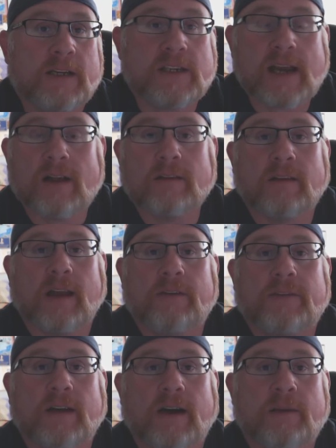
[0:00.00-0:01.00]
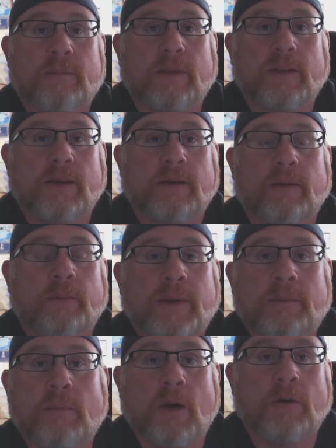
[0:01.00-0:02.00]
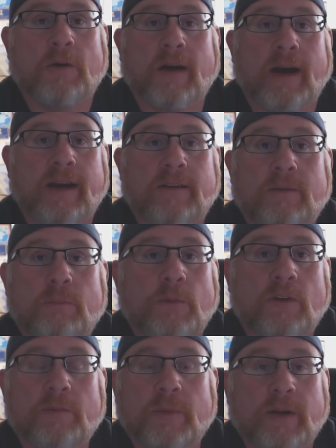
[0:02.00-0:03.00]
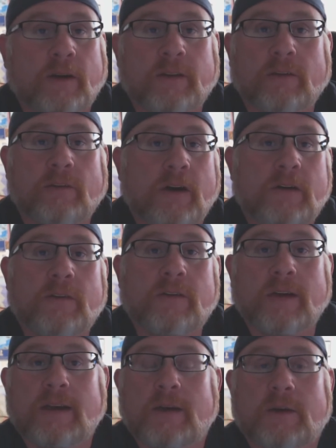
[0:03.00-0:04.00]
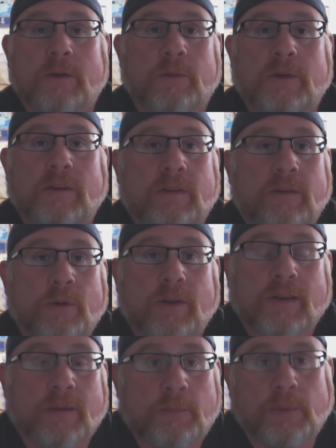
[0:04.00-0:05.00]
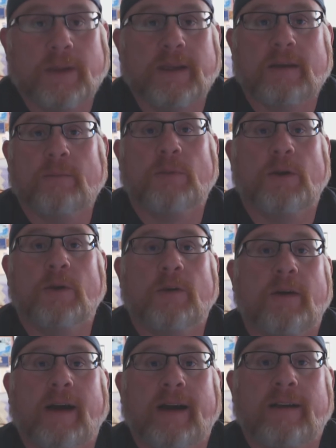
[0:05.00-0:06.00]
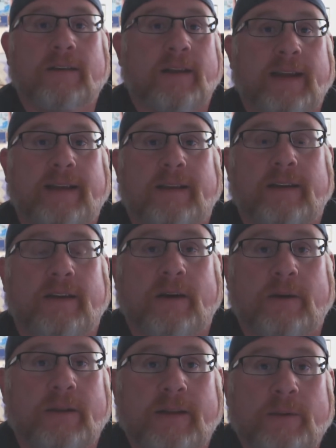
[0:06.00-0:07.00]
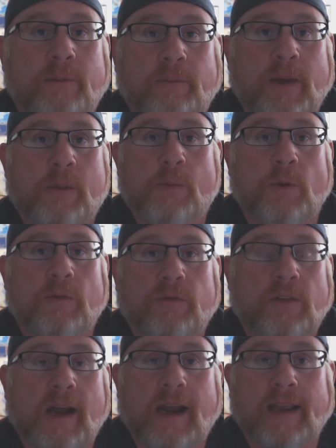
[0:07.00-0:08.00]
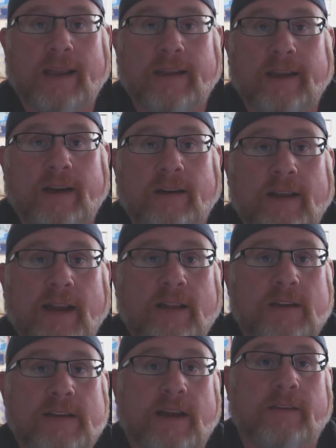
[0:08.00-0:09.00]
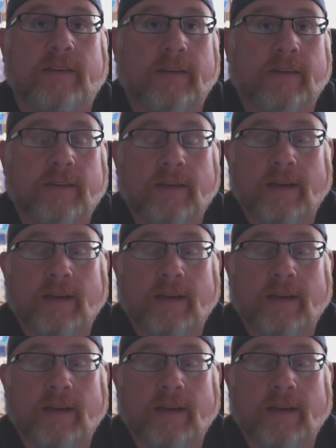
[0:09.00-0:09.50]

child's lifetime, it'd be motorized movement on the roads with complete computerized, like, and then maybe we're flying in the air like the Jetsons.